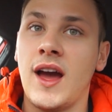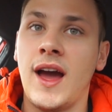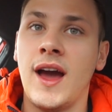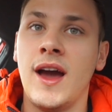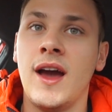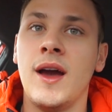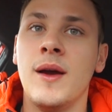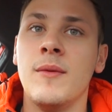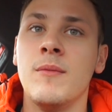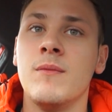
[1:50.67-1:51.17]

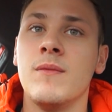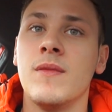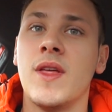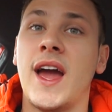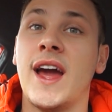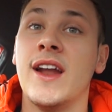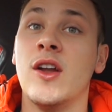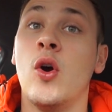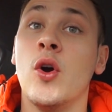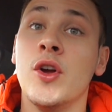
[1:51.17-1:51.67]
And
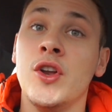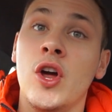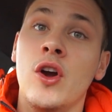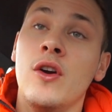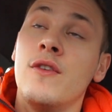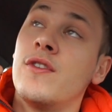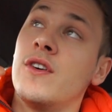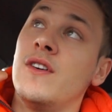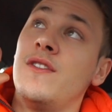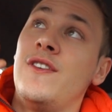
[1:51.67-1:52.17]
I
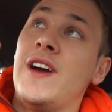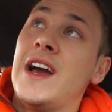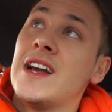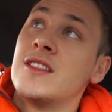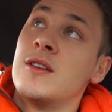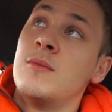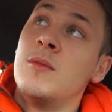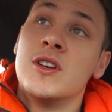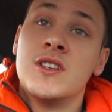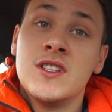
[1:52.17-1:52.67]
know for a
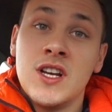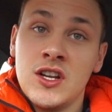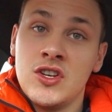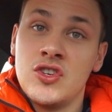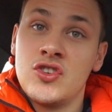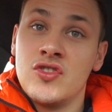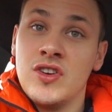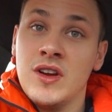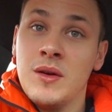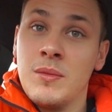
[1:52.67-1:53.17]
fact that my
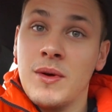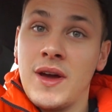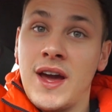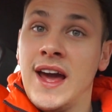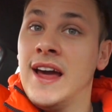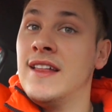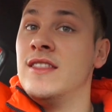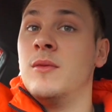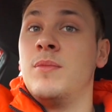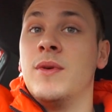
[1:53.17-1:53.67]
sun strip
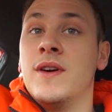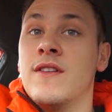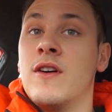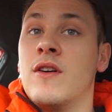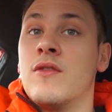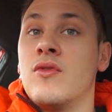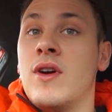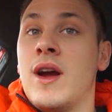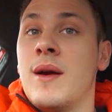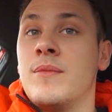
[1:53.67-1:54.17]
and the bit that
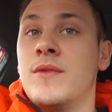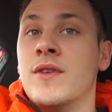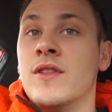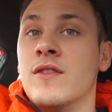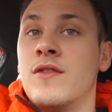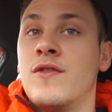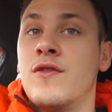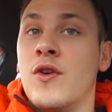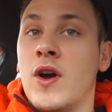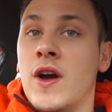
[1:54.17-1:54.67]
I've wrapped at
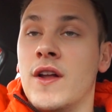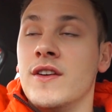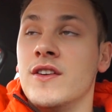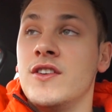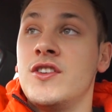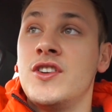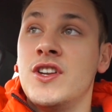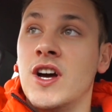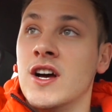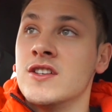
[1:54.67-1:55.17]
the
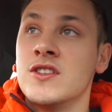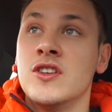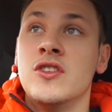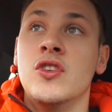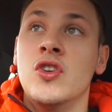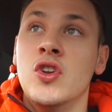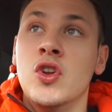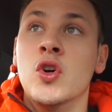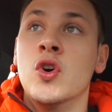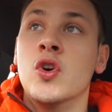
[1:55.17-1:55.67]
front
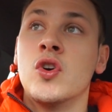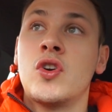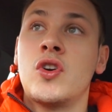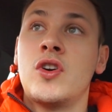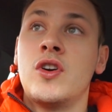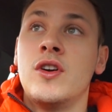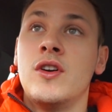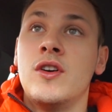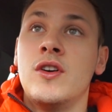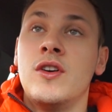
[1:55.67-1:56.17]
doesn't
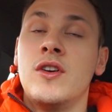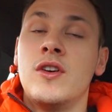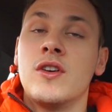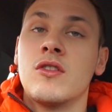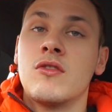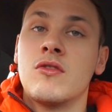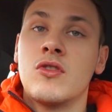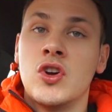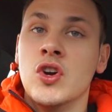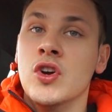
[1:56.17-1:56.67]
look
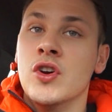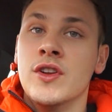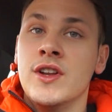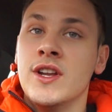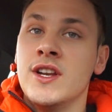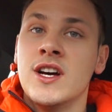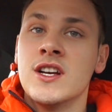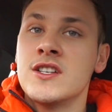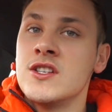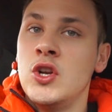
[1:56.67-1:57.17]
good.
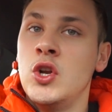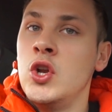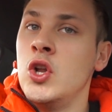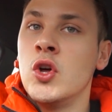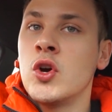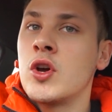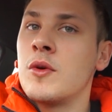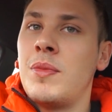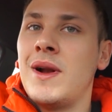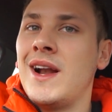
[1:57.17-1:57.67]
It doesn't
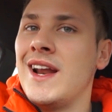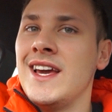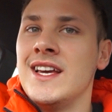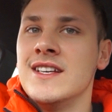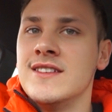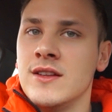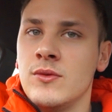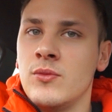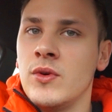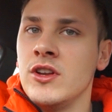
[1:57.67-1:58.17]
look
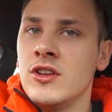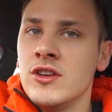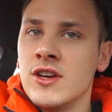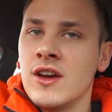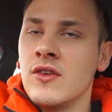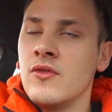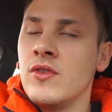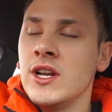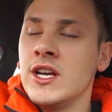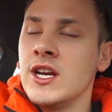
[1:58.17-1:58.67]
pleasing when you
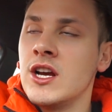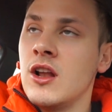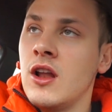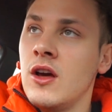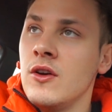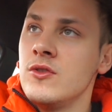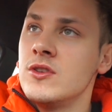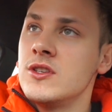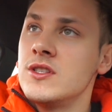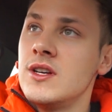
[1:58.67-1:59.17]
get really
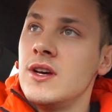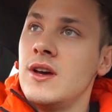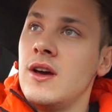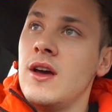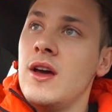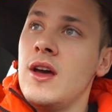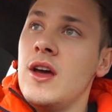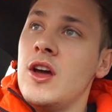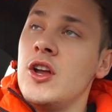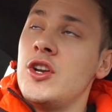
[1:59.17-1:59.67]
close,
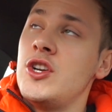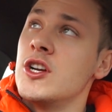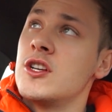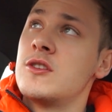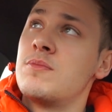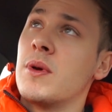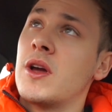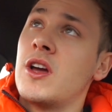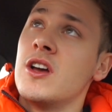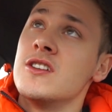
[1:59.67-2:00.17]

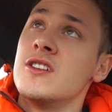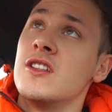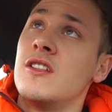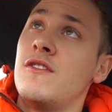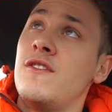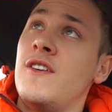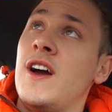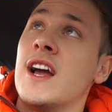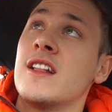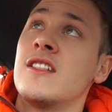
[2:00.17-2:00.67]
just because of
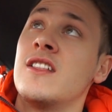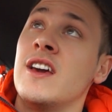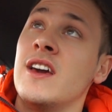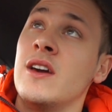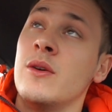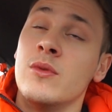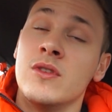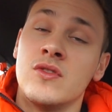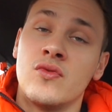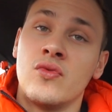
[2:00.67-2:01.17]
the fact
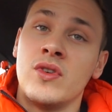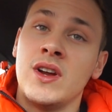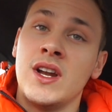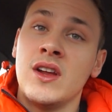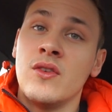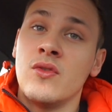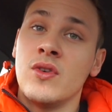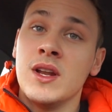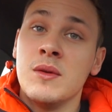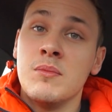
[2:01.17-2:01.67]
that it was
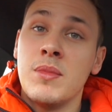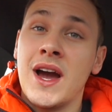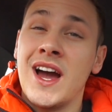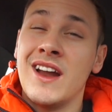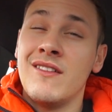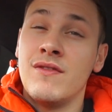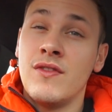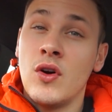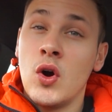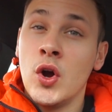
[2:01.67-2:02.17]
really, really
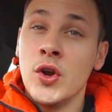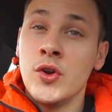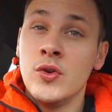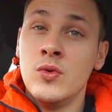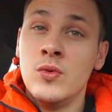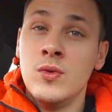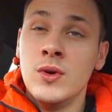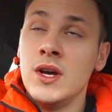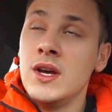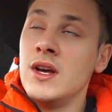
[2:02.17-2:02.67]
bad
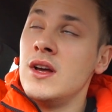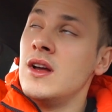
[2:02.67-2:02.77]
vinyl.